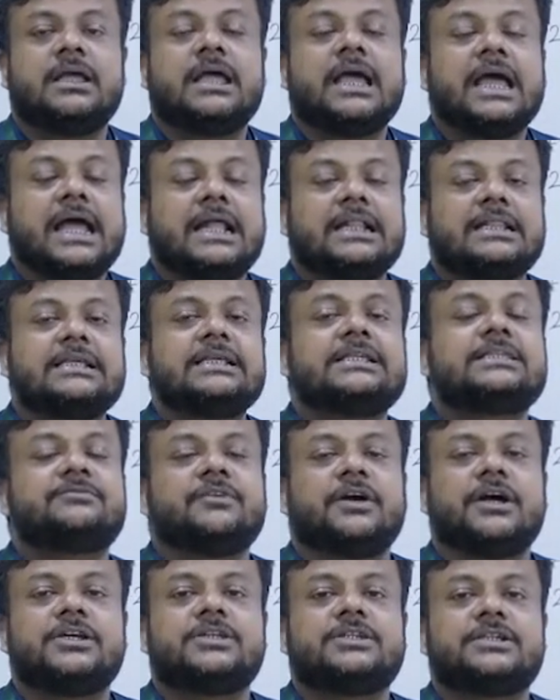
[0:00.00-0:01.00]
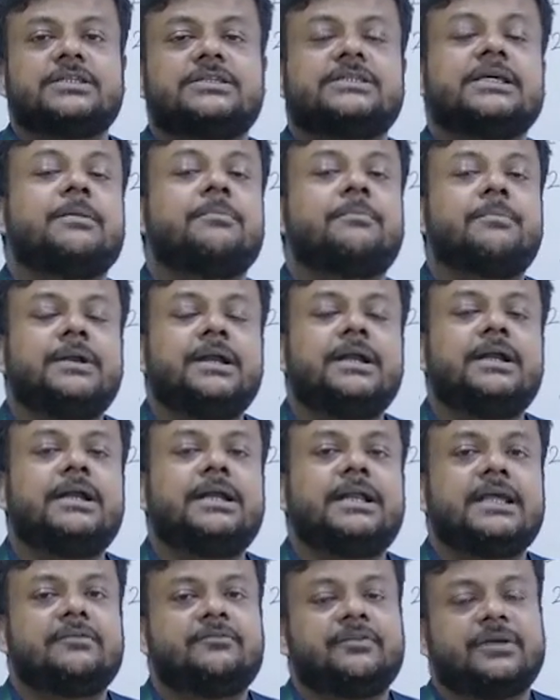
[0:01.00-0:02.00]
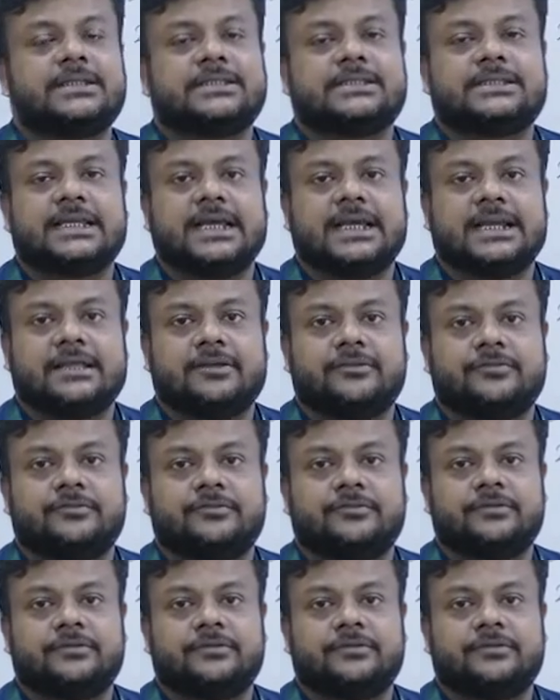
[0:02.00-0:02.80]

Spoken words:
And these functions are printf and scanf.